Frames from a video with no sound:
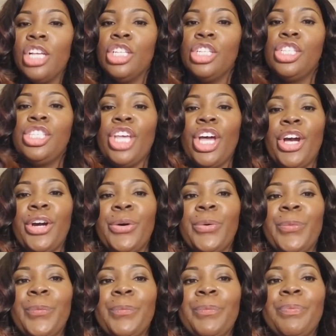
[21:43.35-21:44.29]

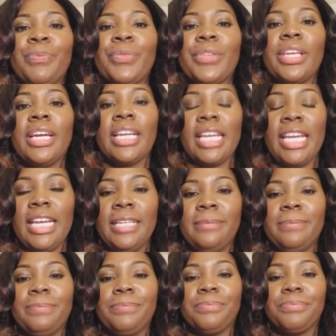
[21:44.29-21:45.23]
So
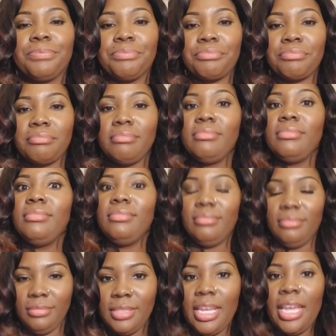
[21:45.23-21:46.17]
again,
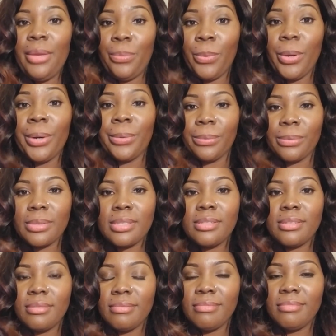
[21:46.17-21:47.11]
it
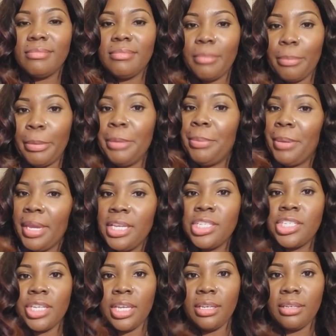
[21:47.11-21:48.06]
works. Be
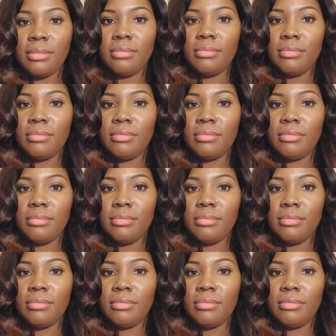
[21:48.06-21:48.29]
patient.